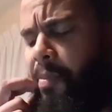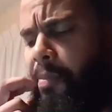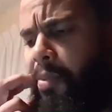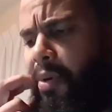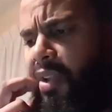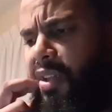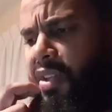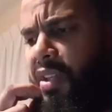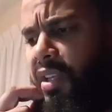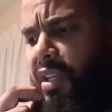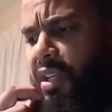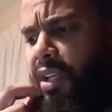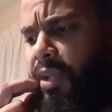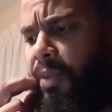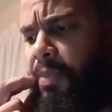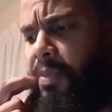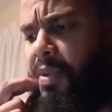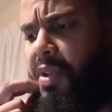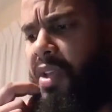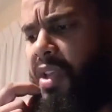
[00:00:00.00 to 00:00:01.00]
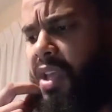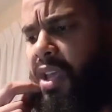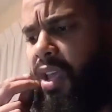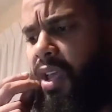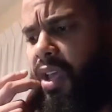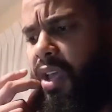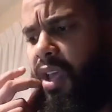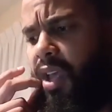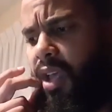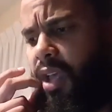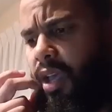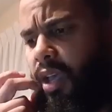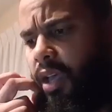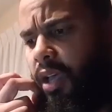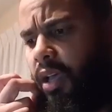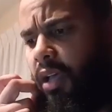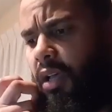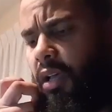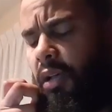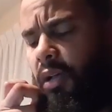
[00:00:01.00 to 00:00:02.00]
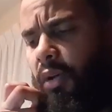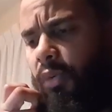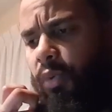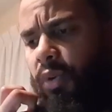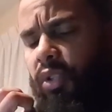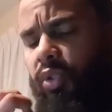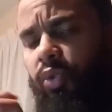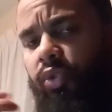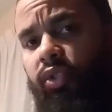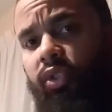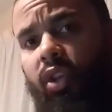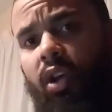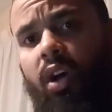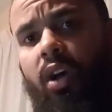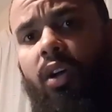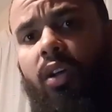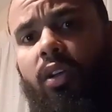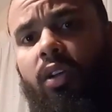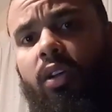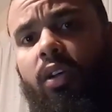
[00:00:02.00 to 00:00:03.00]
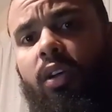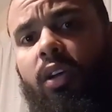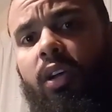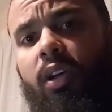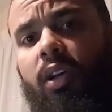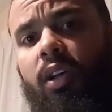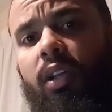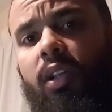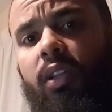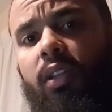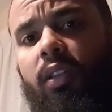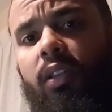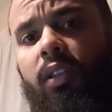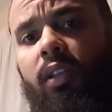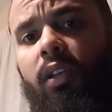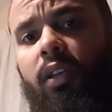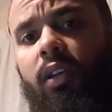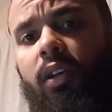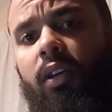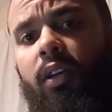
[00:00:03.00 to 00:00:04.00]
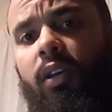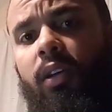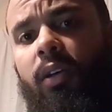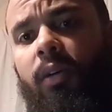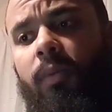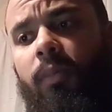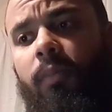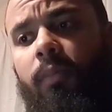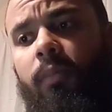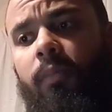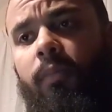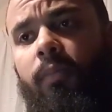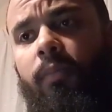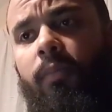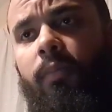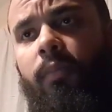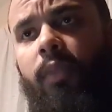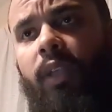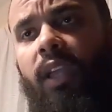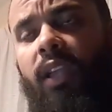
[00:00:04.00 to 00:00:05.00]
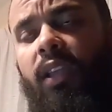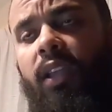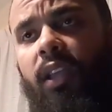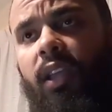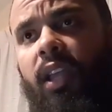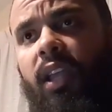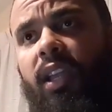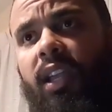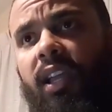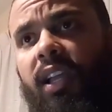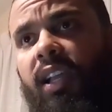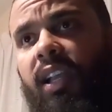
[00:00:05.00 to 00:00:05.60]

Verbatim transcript: but um, uh, what you saw uh, in the in the